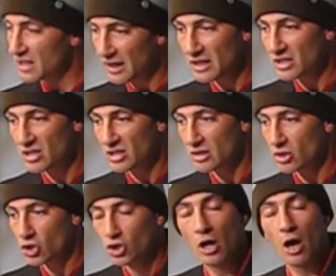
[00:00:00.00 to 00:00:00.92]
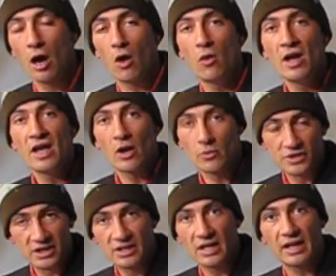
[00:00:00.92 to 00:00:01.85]
he'd seen the show, and was
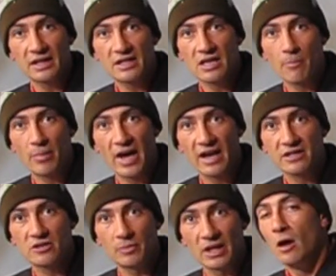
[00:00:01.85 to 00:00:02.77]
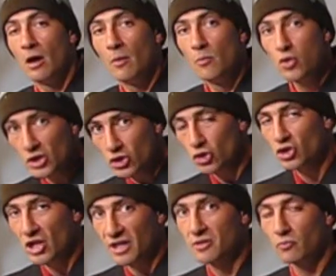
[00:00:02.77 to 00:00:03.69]
excited to get back to me.
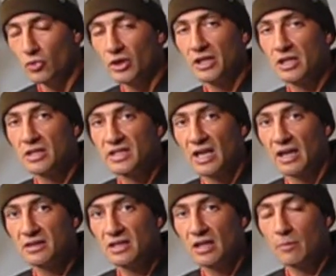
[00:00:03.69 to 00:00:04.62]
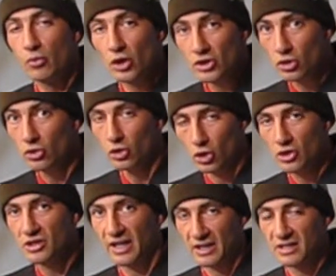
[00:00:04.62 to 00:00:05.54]
Bridger's got some really good technique. Bridger
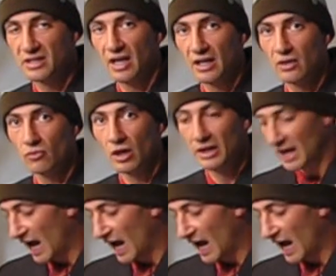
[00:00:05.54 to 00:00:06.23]
looks like a second run